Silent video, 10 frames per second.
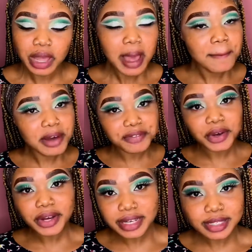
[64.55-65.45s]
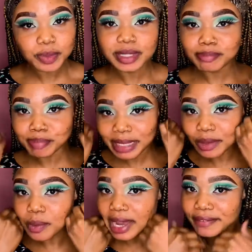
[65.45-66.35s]
But for us with big
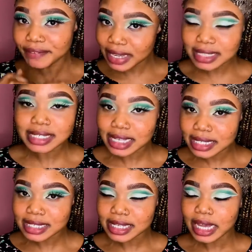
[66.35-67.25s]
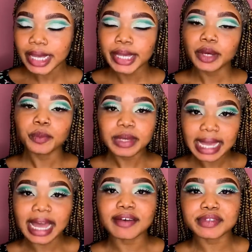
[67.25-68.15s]
wide faces, we
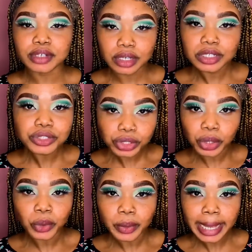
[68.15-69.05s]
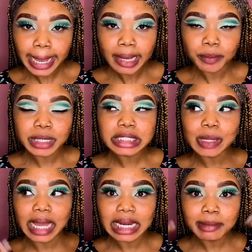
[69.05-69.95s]
have to contour, okay? We need to
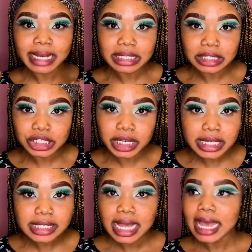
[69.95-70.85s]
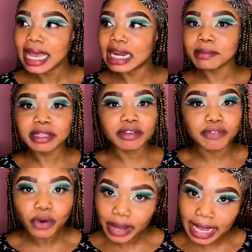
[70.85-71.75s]
eliminate the cheeks, eliminate the
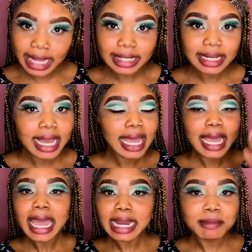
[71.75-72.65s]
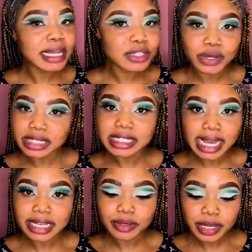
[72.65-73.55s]
forehead, eliminate all these
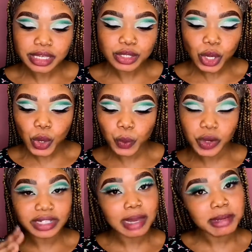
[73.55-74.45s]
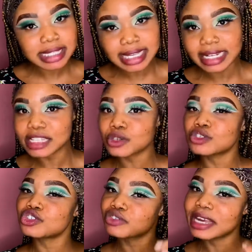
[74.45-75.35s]
guys, okay? So with all that being said, let's go
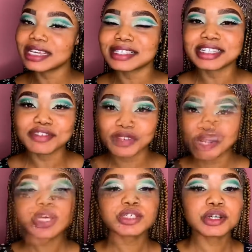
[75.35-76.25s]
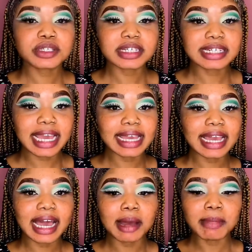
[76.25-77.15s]
straight into this video. So today
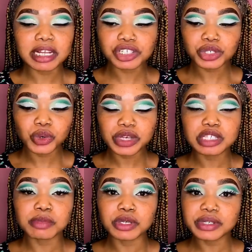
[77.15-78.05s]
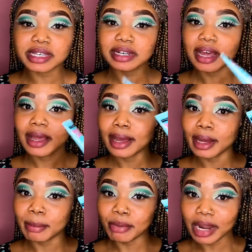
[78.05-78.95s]
I'm actually going to be using a
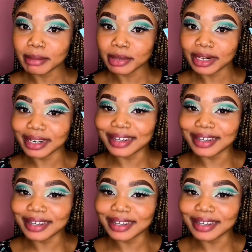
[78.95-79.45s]
primer.